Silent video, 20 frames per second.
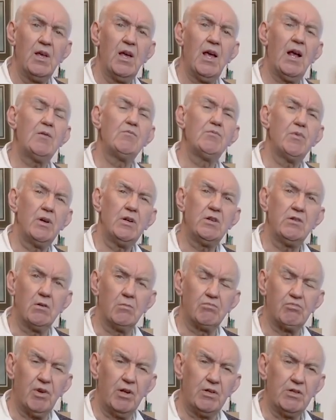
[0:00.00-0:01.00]
Ham radio
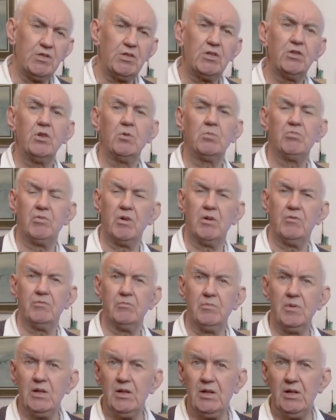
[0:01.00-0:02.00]
operators can operate
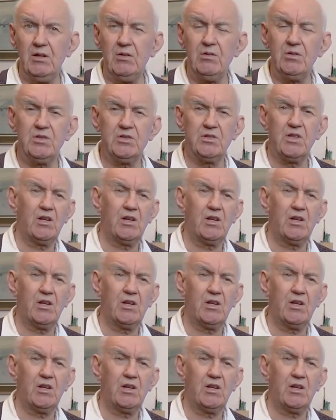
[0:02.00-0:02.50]
from their houses,